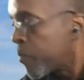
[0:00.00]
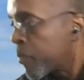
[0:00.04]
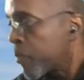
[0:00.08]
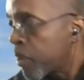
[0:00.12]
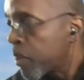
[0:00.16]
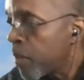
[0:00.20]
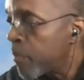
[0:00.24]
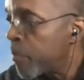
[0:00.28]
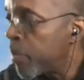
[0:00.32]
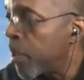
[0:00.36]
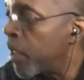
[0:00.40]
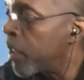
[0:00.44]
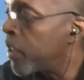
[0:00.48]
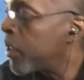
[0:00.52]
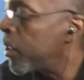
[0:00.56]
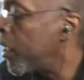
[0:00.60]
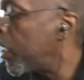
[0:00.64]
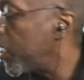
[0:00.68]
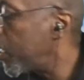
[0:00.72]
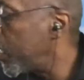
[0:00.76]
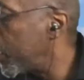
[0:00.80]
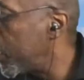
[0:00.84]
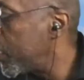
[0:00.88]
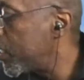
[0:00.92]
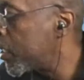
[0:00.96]

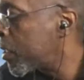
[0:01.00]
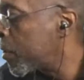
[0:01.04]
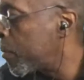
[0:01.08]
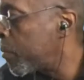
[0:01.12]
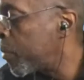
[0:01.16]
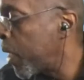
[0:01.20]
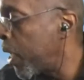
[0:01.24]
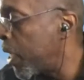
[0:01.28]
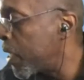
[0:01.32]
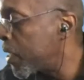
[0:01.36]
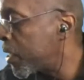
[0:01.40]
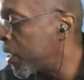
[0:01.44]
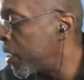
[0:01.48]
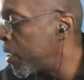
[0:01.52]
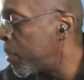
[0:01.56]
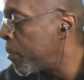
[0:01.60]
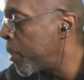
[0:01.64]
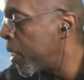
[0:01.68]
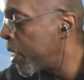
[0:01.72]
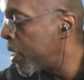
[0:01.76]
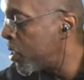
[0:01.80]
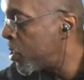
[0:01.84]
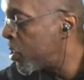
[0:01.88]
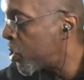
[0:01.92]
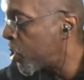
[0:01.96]
But it's a blessing to
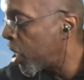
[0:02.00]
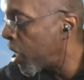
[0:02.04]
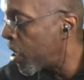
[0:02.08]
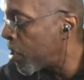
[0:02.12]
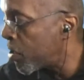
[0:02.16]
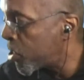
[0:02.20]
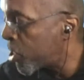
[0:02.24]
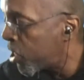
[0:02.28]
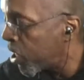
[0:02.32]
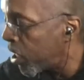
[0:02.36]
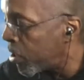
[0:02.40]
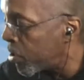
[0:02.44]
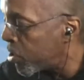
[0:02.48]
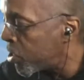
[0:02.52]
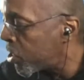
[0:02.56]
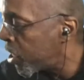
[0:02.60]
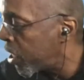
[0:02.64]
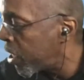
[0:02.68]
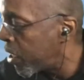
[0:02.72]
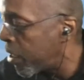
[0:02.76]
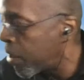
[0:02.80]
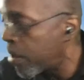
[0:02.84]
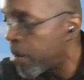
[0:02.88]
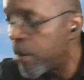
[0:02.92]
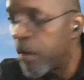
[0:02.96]
be share,
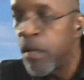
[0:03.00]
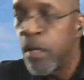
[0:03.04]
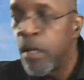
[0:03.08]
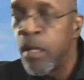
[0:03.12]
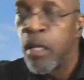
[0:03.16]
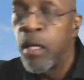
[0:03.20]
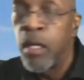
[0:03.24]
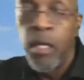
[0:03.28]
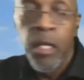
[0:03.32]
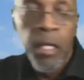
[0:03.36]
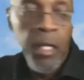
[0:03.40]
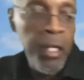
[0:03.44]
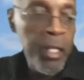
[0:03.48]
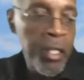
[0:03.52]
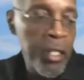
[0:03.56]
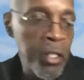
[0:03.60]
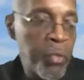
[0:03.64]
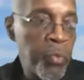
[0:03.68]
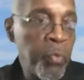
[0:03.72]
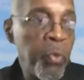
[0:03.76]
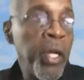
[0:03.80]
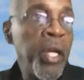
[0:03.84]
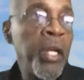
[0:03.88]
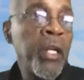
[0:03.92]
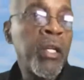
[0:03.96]

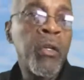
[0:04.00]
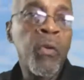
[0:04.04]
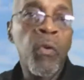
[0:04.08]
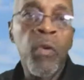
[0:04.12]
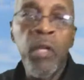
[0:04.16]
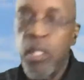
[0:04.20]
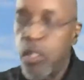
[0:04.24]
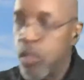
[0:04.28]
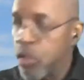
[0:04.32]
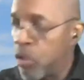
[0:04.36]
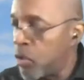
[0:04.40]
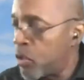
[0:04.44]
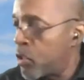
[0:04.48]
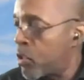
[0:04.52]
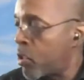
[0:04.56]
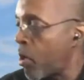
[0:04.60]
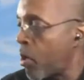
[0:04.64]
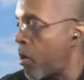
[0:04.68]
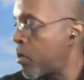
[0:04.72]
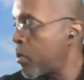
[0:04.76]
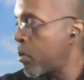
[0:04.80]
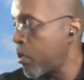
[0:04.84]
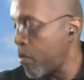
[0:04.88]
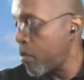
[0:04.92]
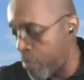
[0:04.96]
because we're going to
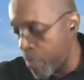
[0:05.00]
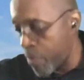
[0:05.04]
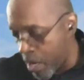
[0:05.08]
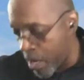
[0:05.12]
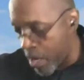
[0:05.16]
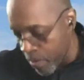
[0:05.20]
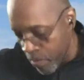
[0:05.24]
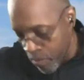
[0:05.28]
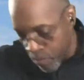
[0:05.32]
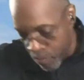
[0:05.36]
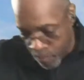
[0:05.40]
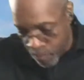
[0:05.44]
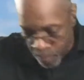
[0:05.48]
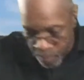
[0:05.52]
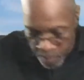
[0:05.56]
talk about